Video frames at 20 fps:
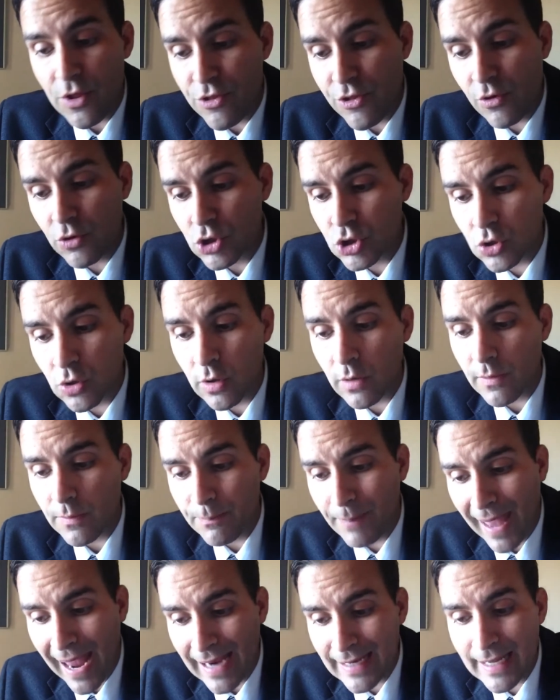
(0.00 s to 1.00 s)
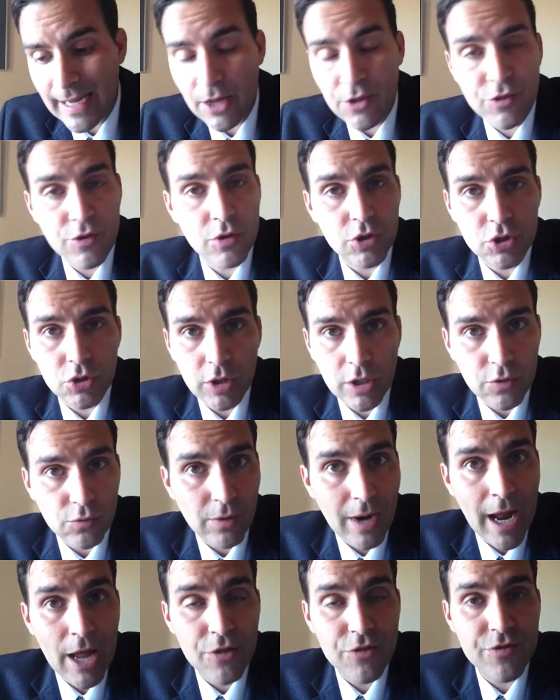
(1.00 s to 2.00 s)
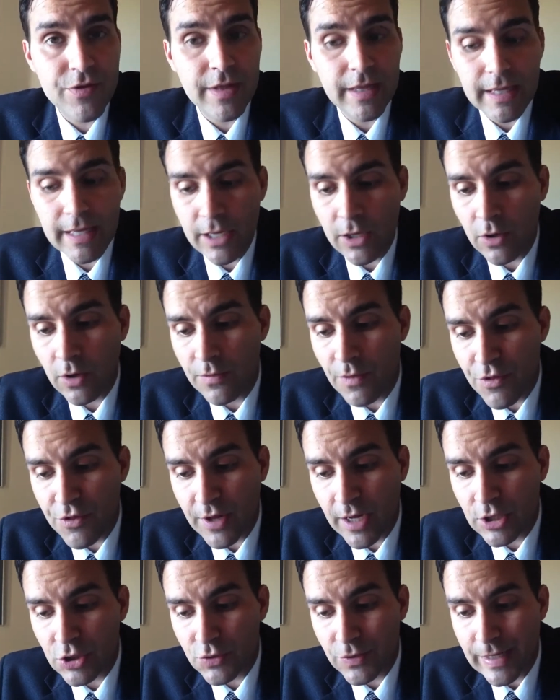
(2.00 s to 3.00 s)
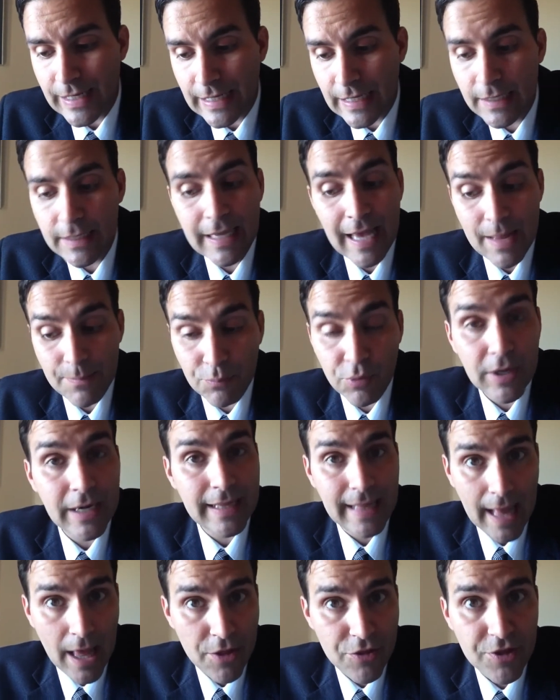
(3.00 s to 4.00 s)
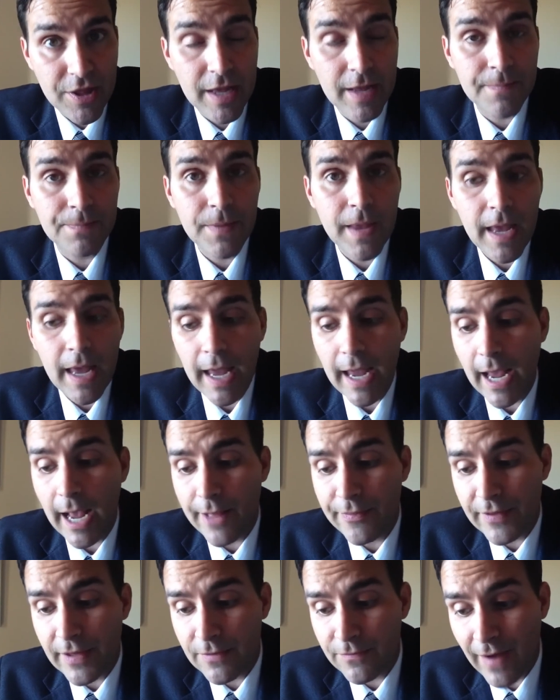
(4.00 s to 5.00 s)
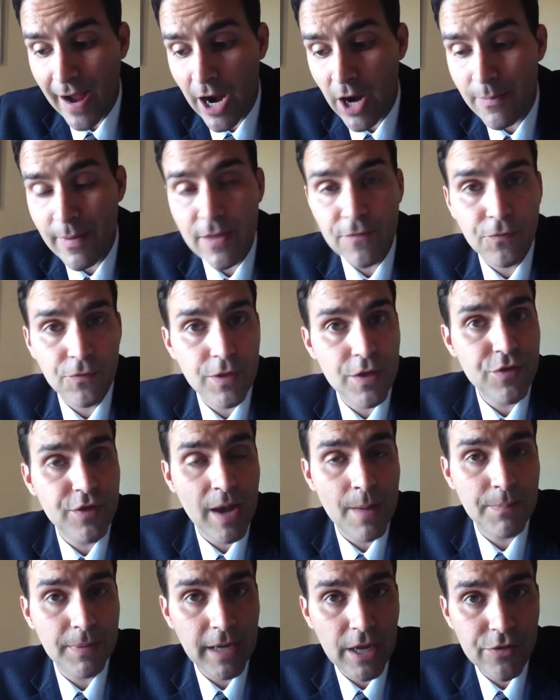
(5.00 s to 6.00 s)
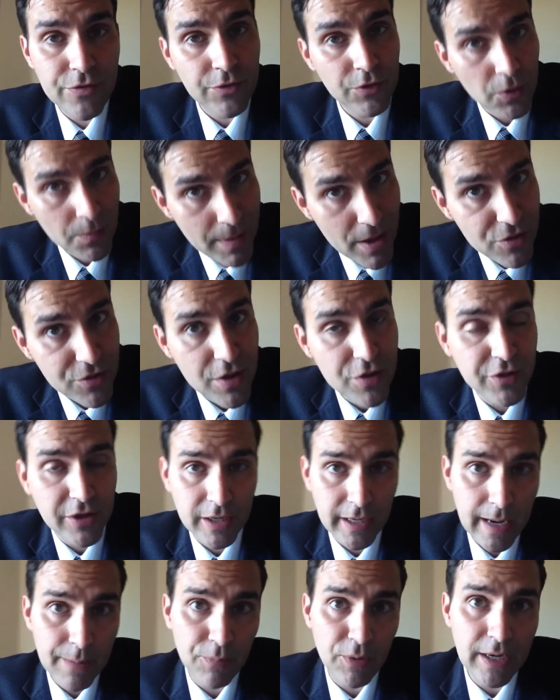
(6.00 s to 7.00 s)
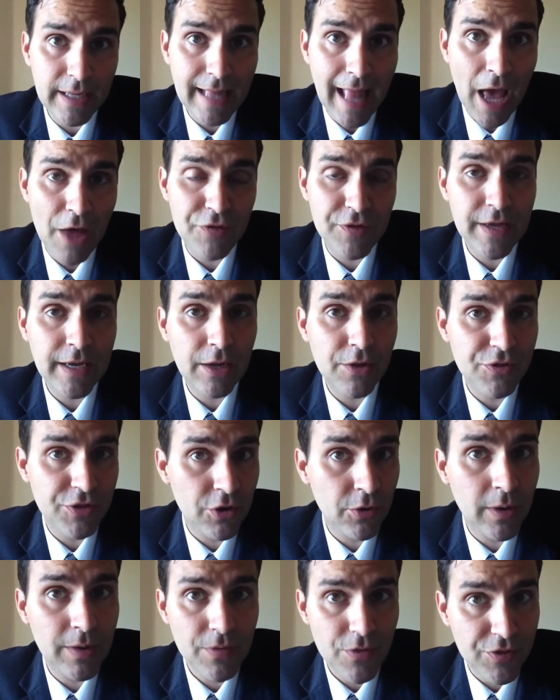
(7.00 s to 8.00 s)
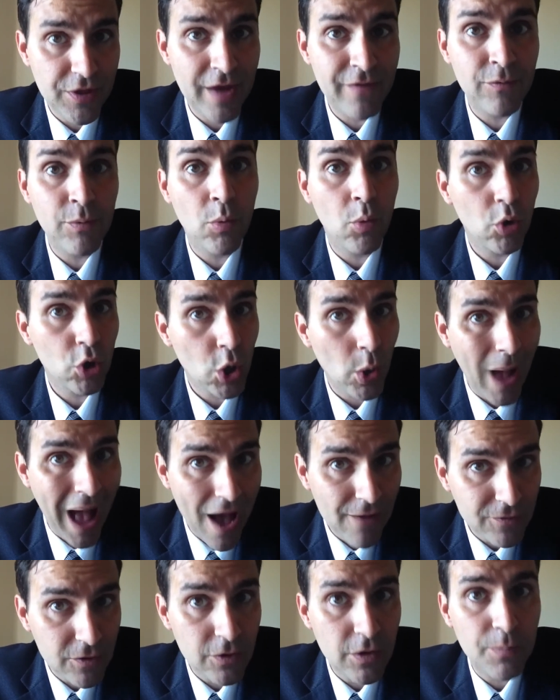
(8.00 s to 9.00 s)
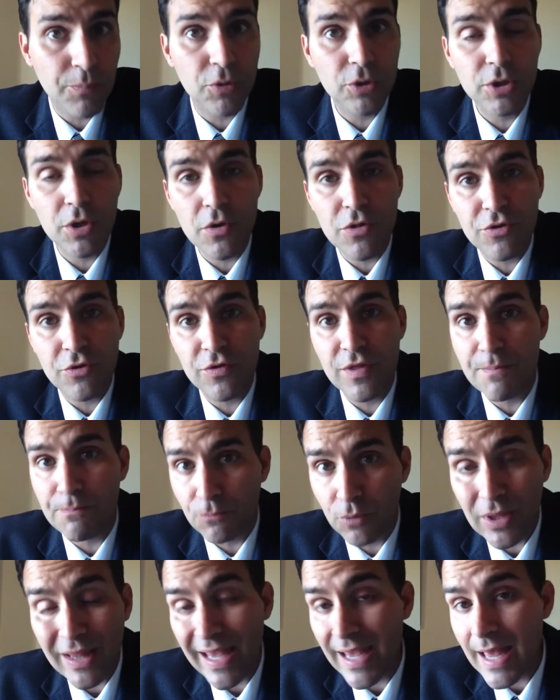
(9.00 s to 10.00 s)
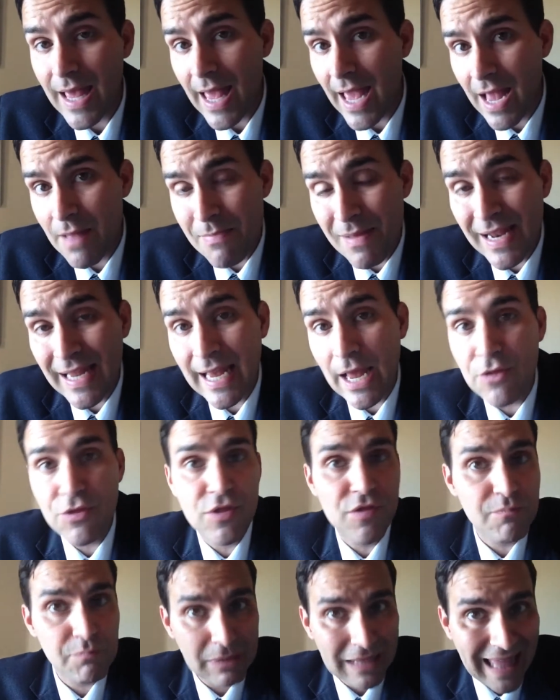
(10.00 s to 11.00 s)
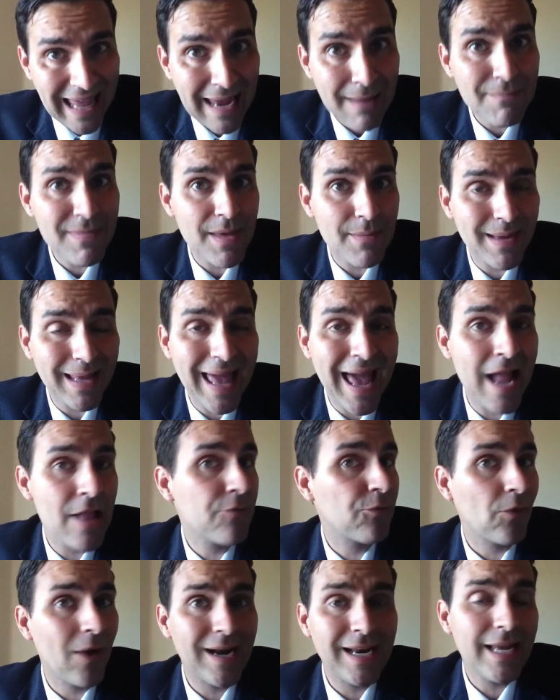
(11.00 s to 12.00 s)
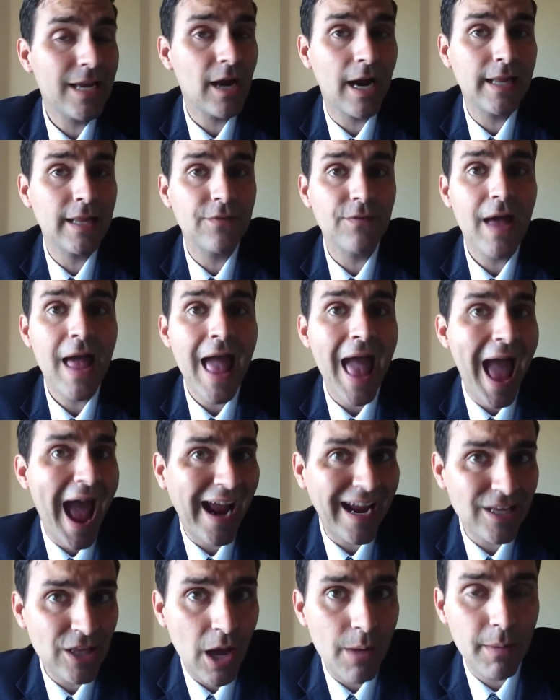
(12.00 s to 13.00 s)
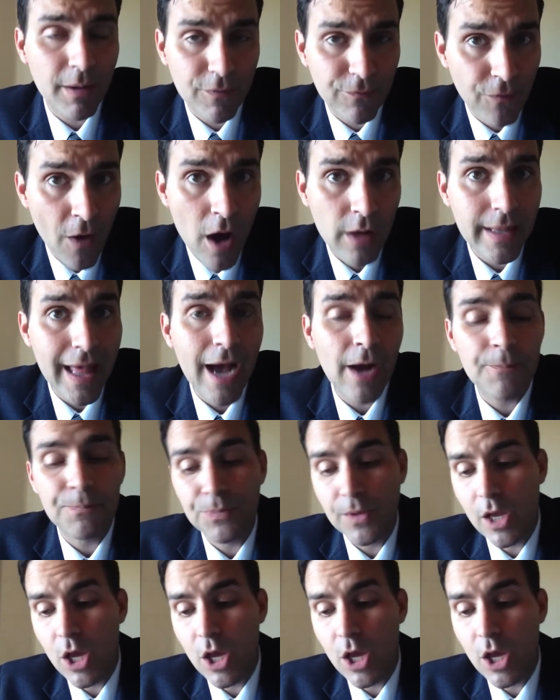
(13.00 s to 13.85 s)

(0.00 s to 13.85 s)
social panic, social unrest here in this country could get pretty nasty. And the environment for these companies to do business could get pretty nasty, considering this government will go after the producers and really, in many cases, blame them again for any kind of economic fallout.